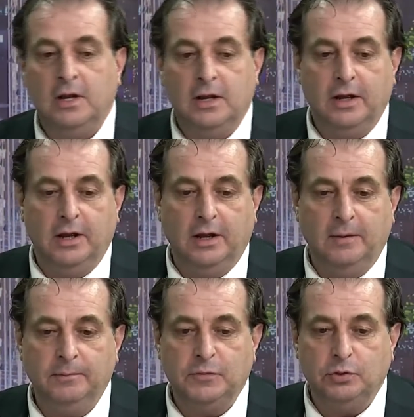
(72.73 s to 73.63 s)

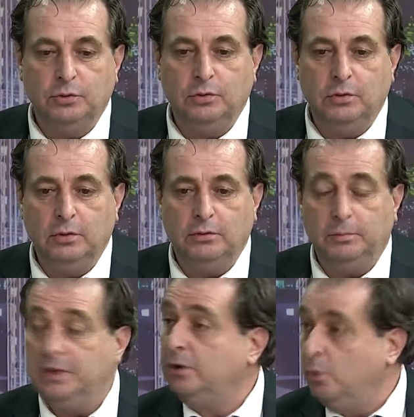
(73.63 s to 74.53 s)
to
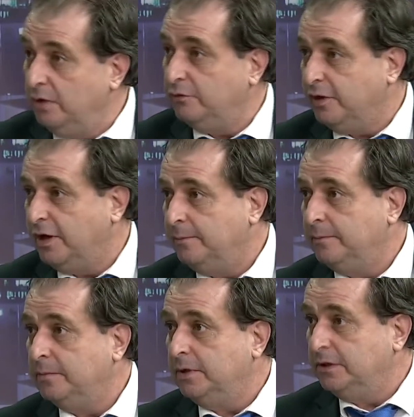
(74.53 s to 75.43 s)
build a wind
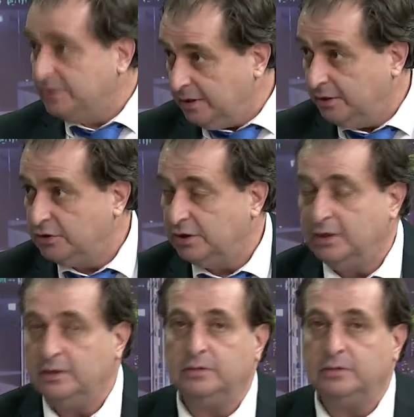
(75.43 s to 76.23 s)
farm in Sainshand